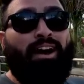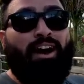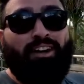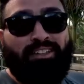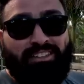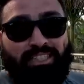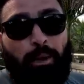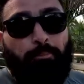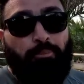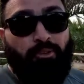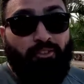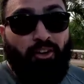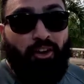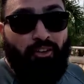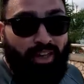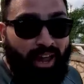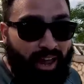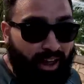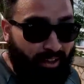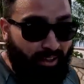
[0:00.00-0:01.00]
on top of
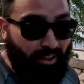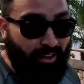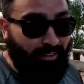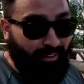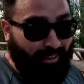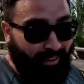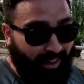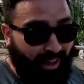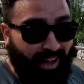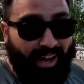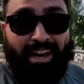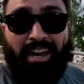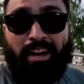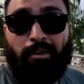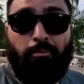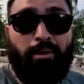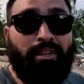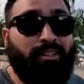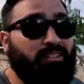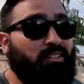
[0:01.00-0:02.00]
all that, I got
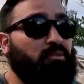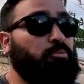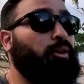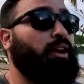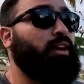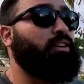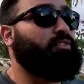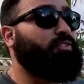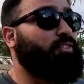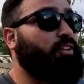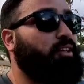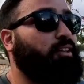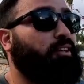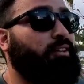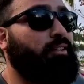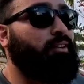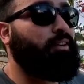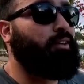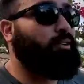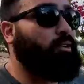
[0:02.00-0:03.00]
a big surprise for
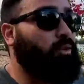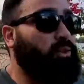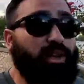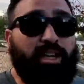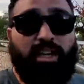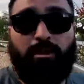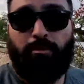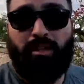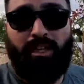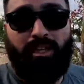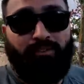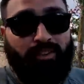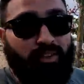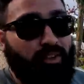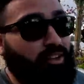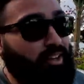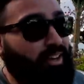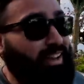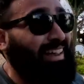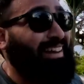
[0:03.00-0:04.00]
her. We're gonna be giving
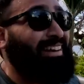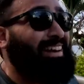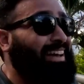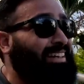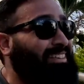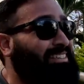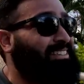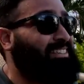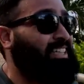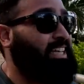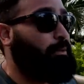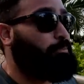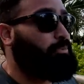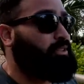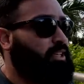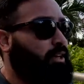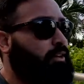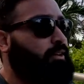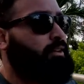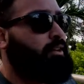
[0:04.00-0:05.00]
her a nice tip.
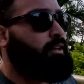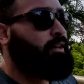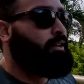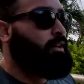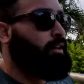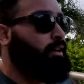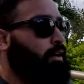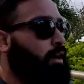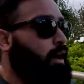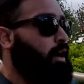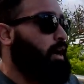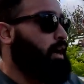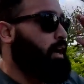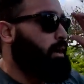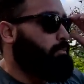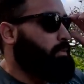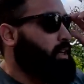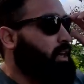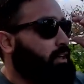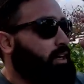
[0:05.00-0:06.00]
So
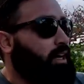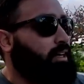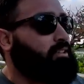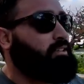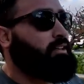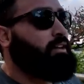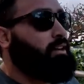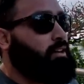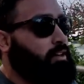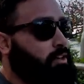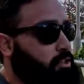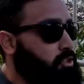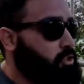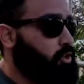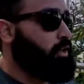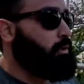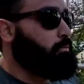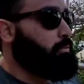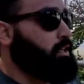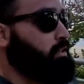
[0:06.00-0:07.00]
yeah, guys,
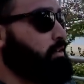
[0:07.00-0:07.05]
join